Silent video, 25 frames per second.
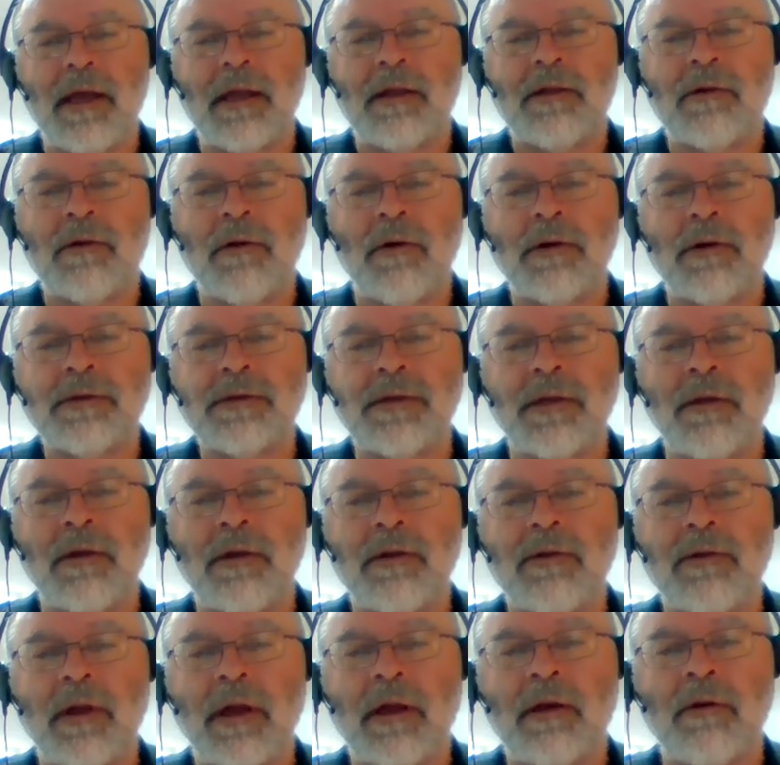It costs a
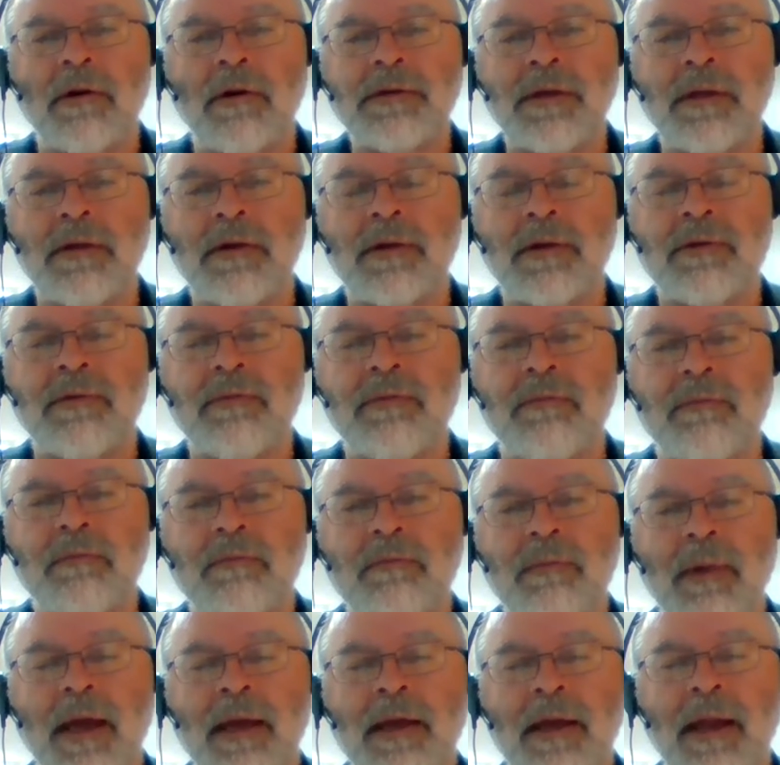lot to
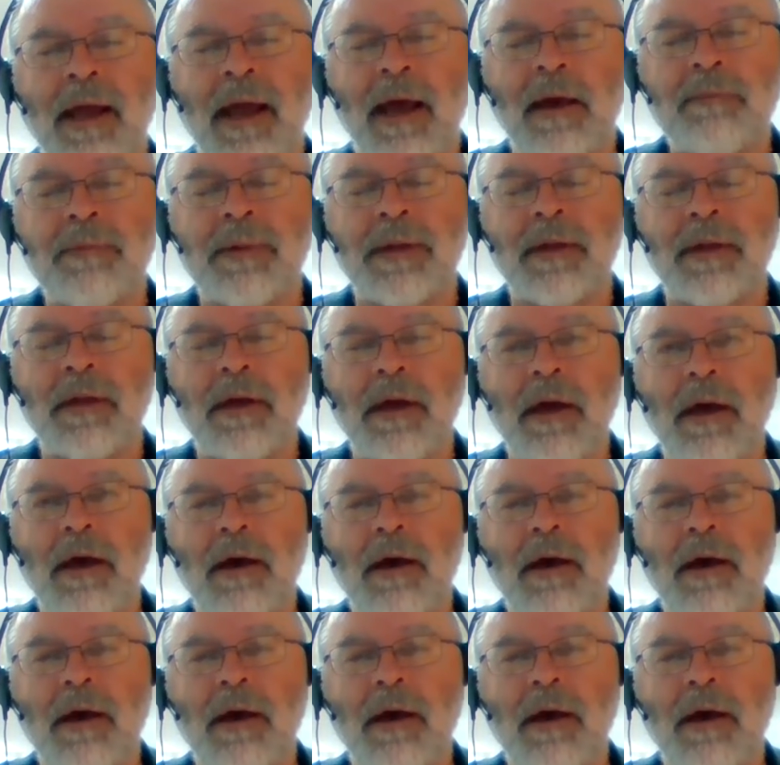make it happen,